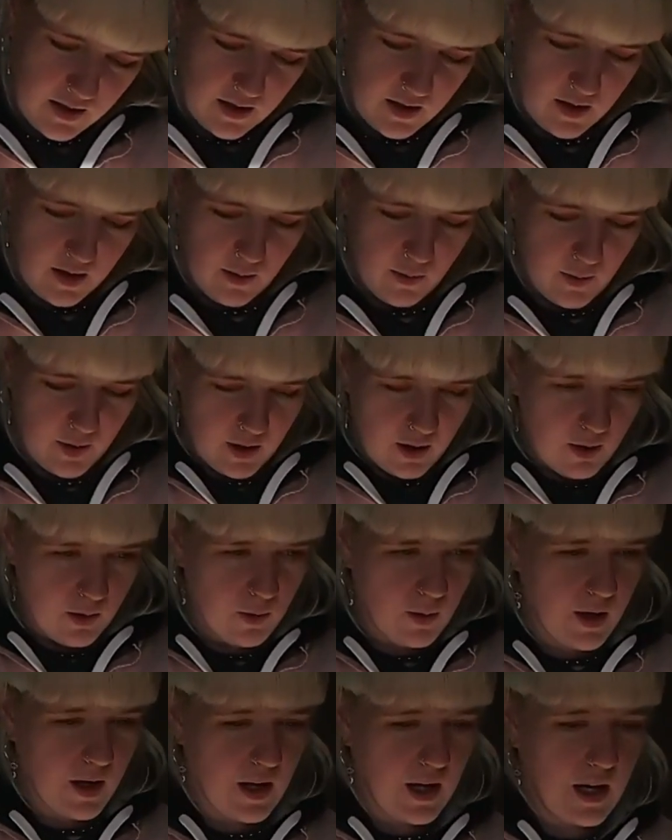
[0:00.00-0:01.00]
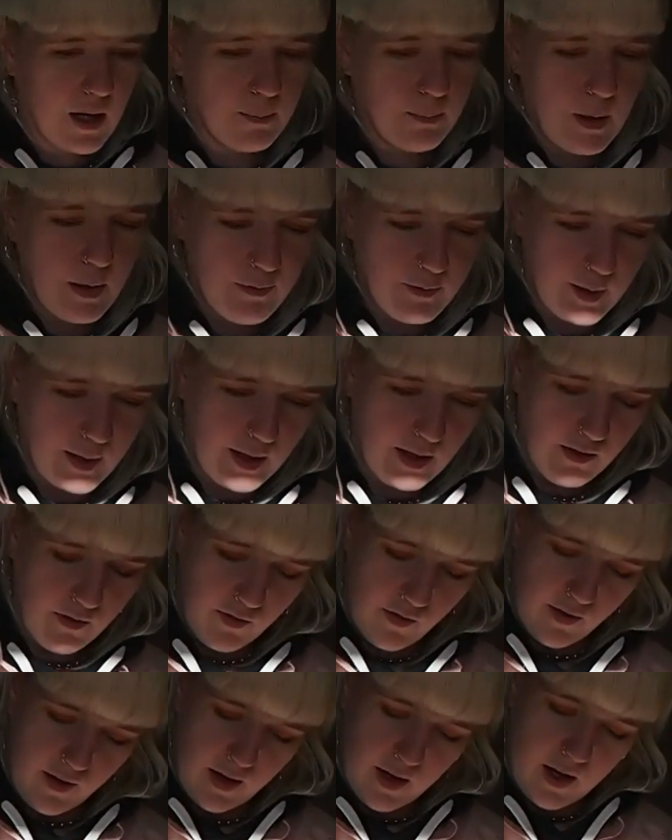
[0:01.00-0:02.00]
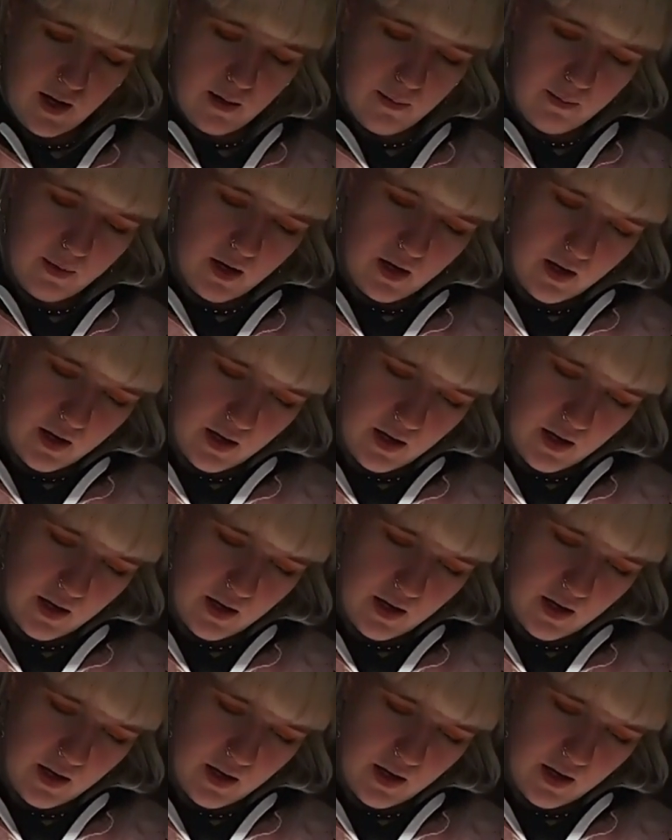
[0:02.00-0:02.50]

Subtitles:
There we go, and maybe give him